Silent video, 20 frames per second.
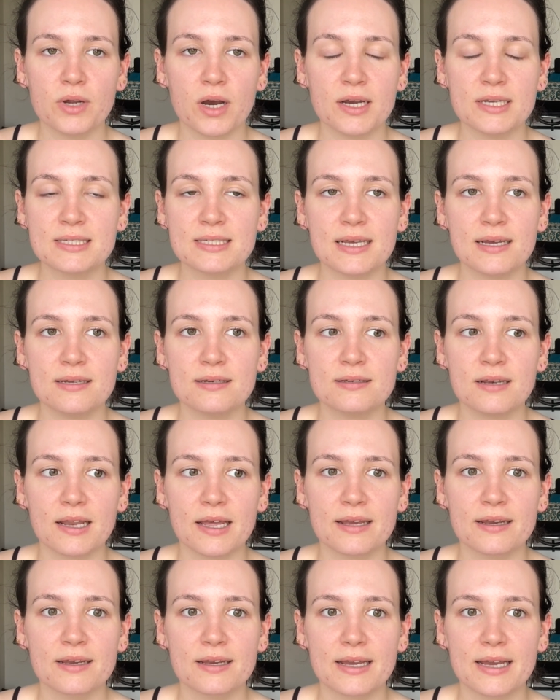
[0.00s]
I said
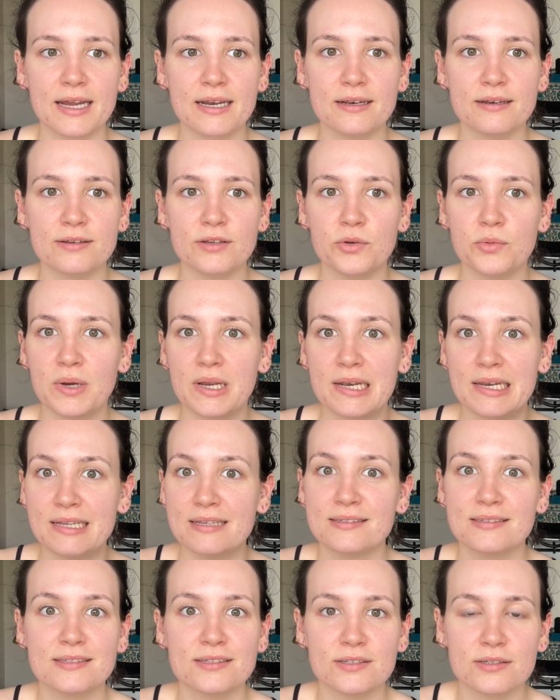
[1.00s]
like, can you at
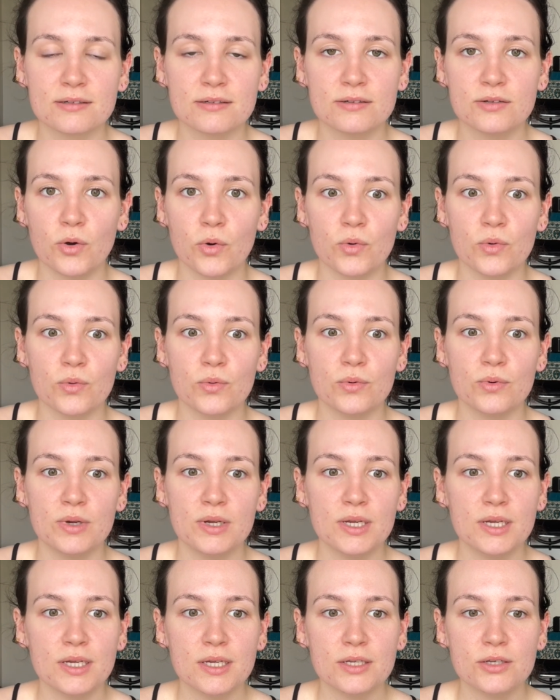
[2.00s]
least go
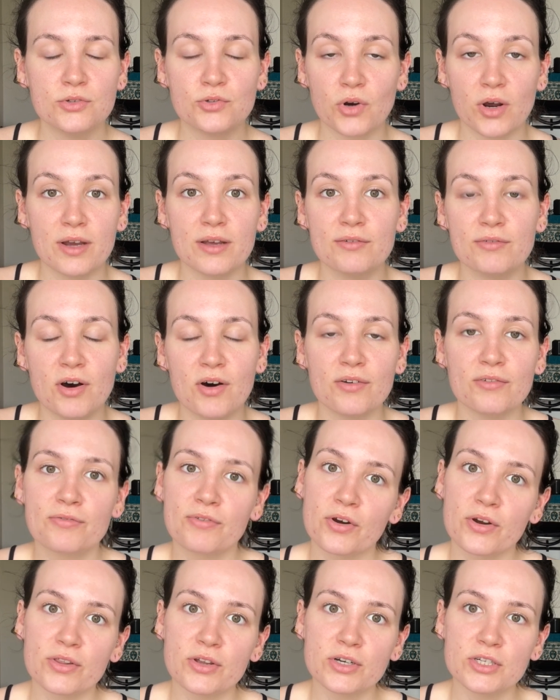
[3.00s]
drive on
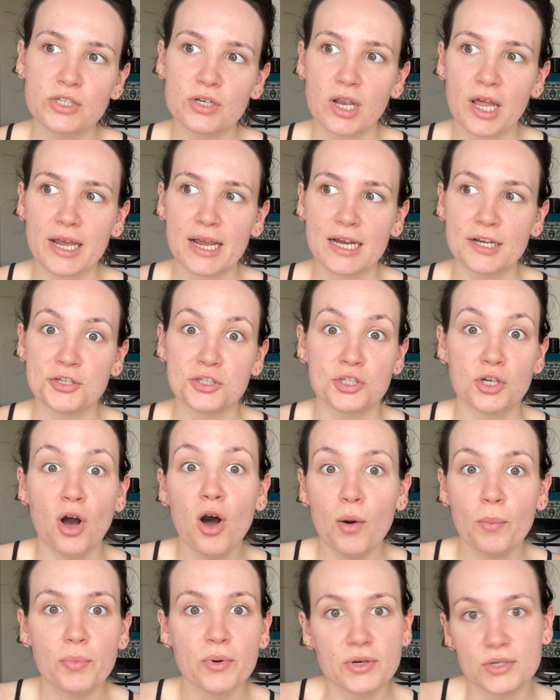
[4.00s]
further to like a
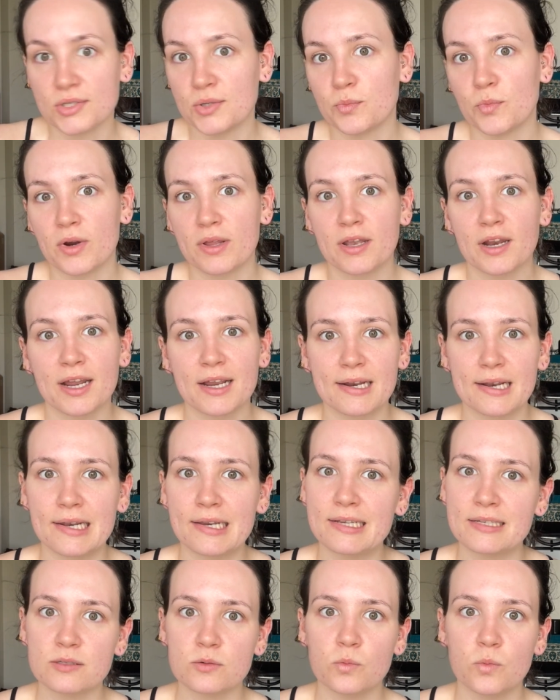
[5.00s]
shop or somewhere that I can at
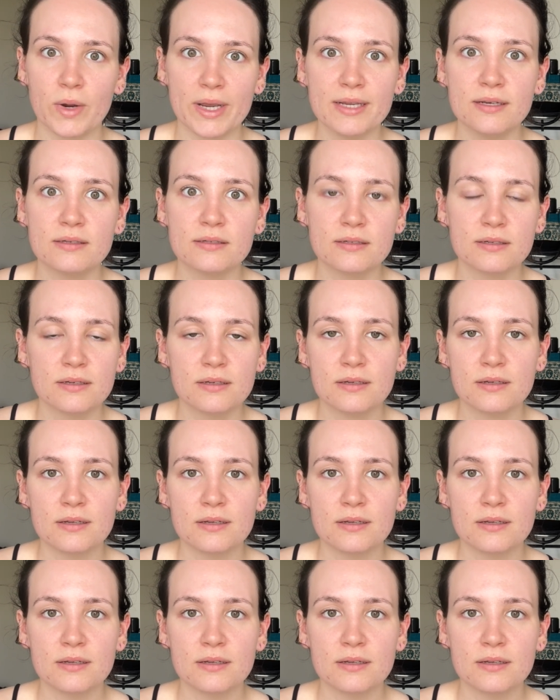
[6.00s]
least wait?